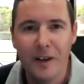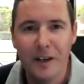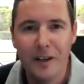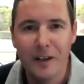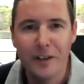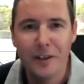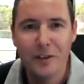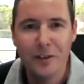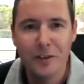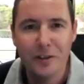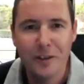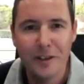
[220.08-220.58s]
how
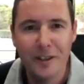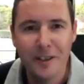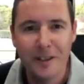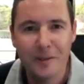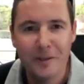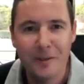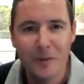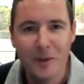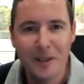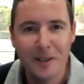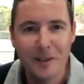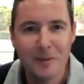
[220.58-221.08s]
you doing
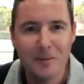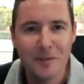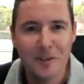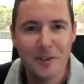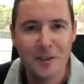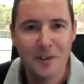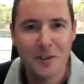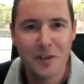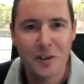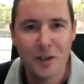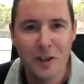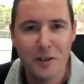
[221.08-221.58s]
and welcome to
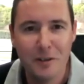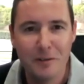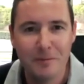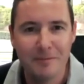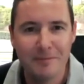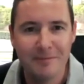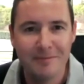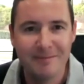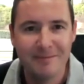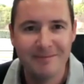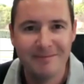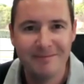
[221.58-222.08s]
the show
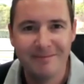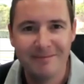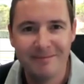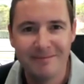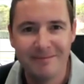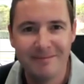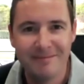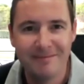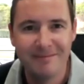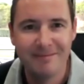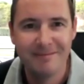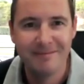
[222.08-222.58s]

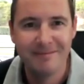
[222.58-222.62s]
hey